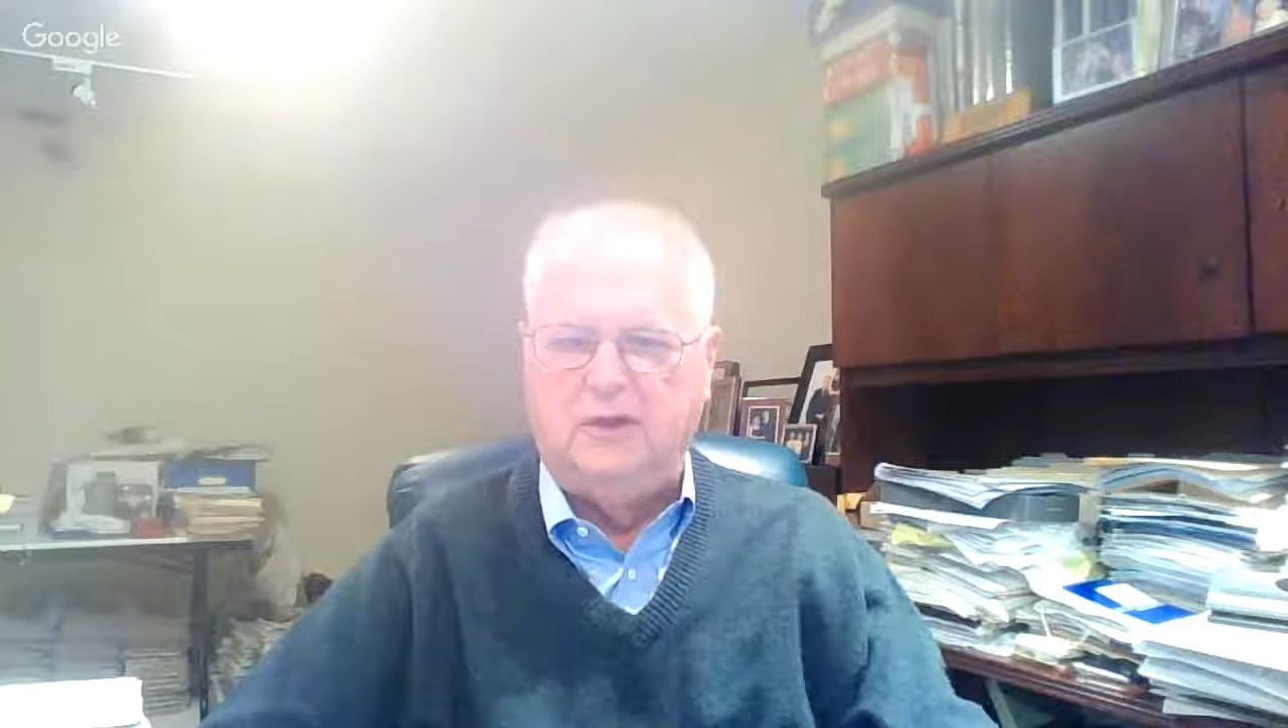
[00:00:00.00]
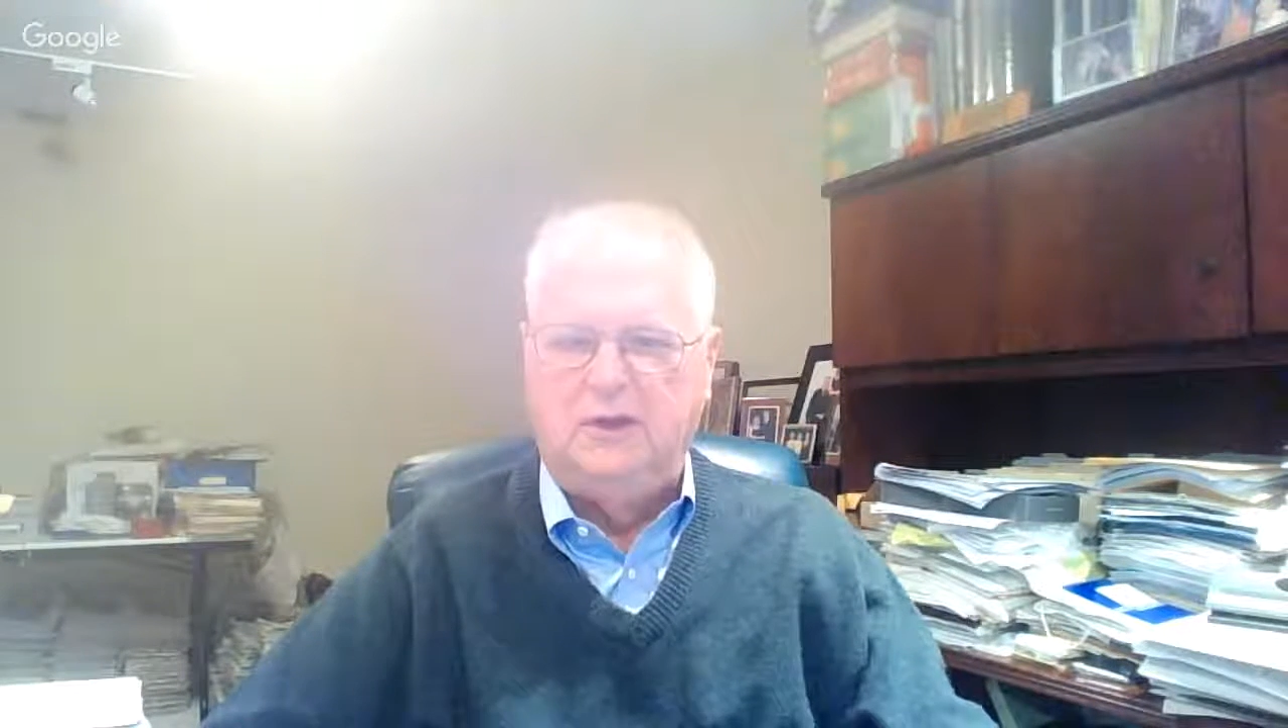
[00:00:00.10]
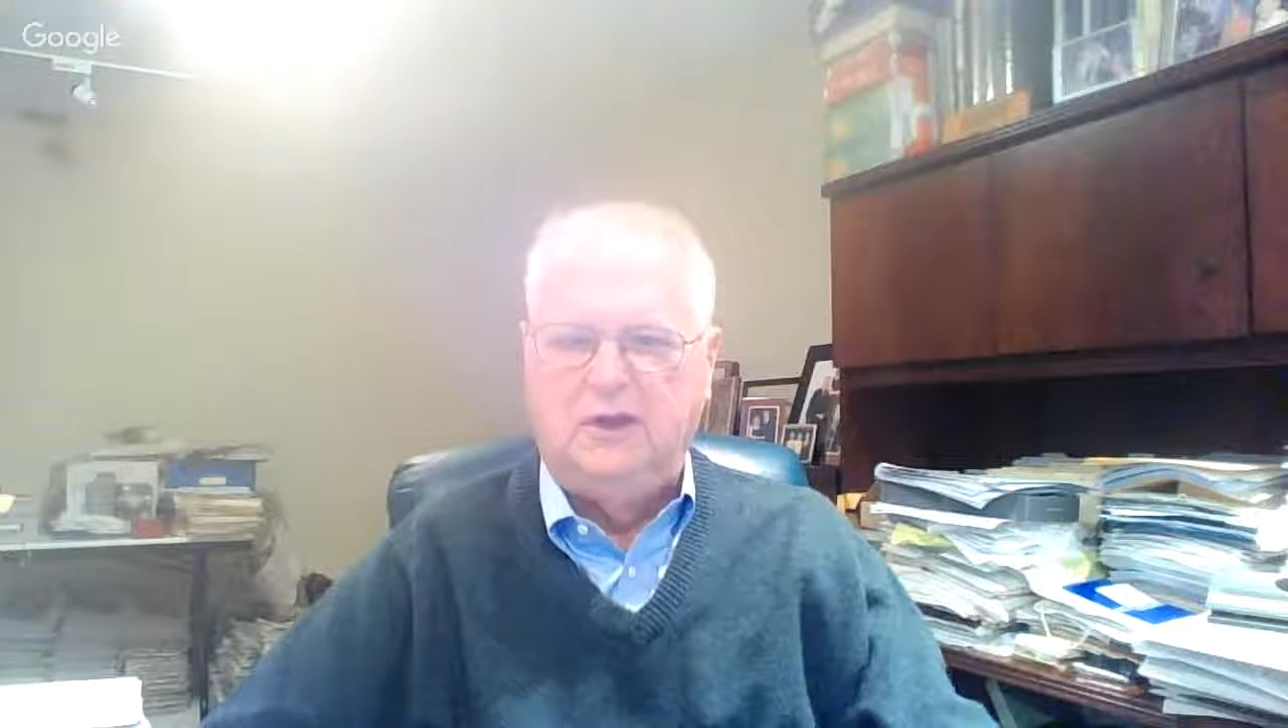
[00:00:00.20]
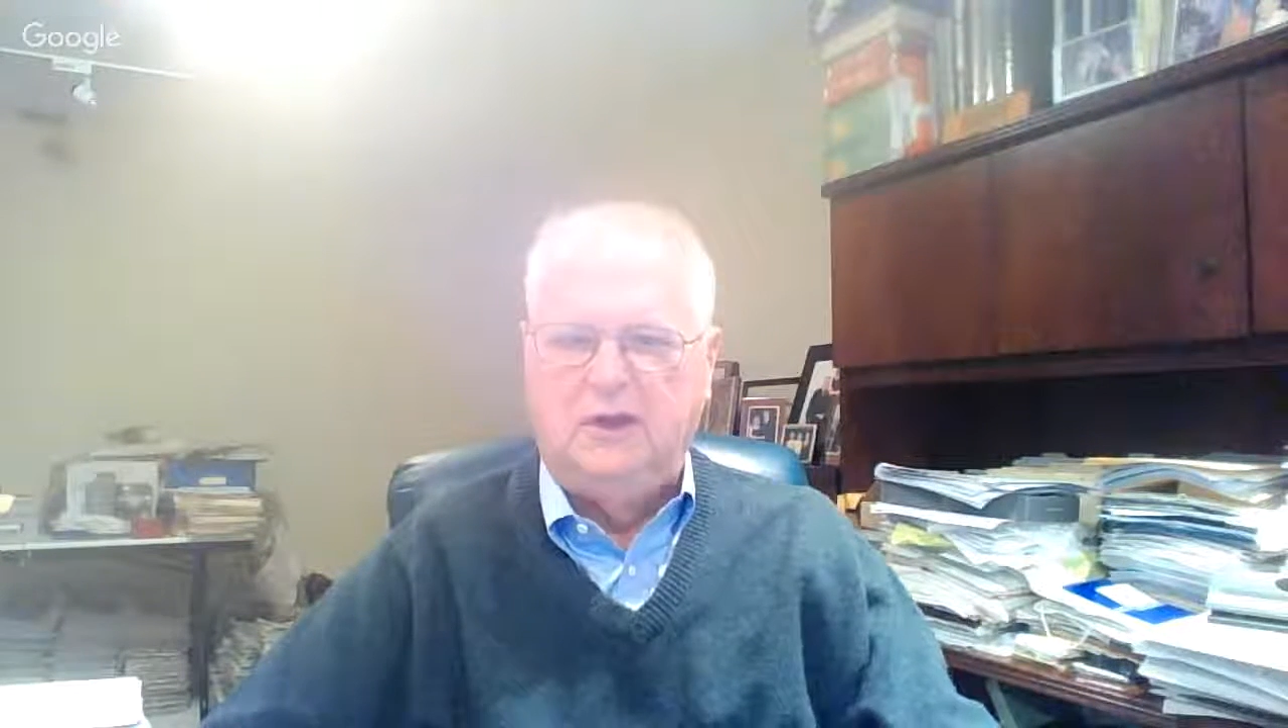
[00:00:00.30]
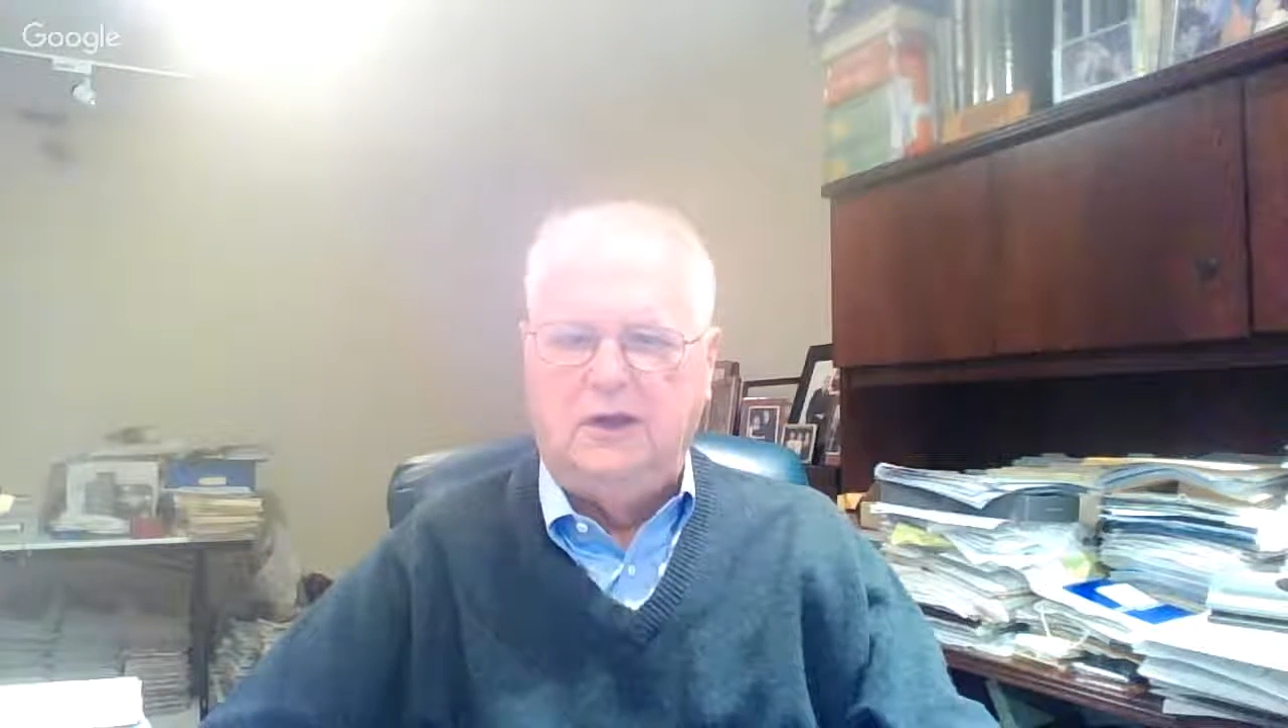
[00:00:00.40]

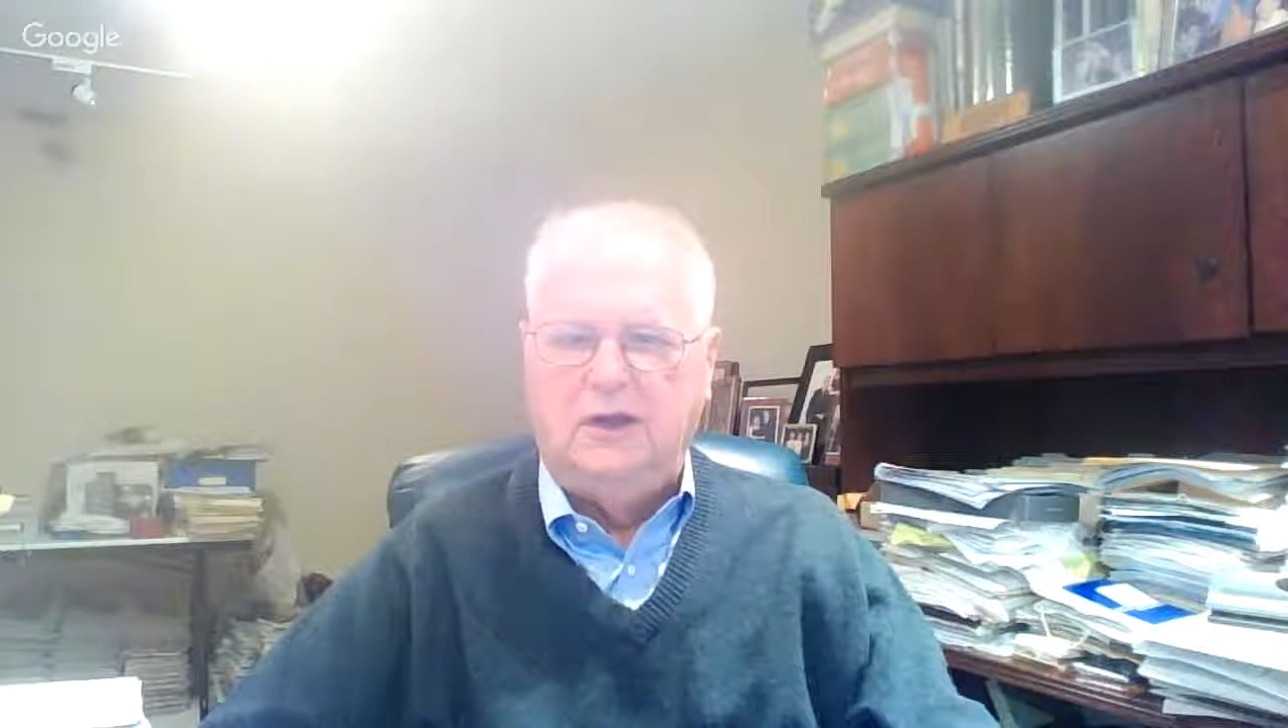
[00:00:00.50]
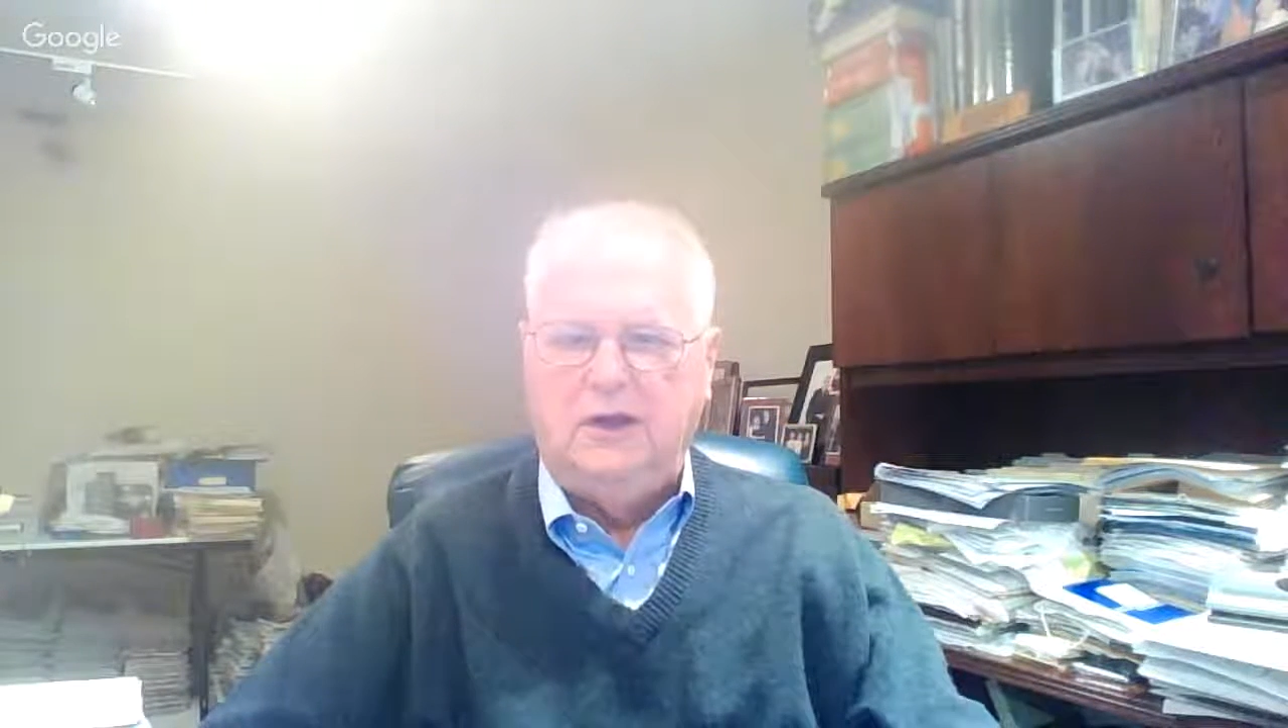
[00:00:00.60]
Shiloh and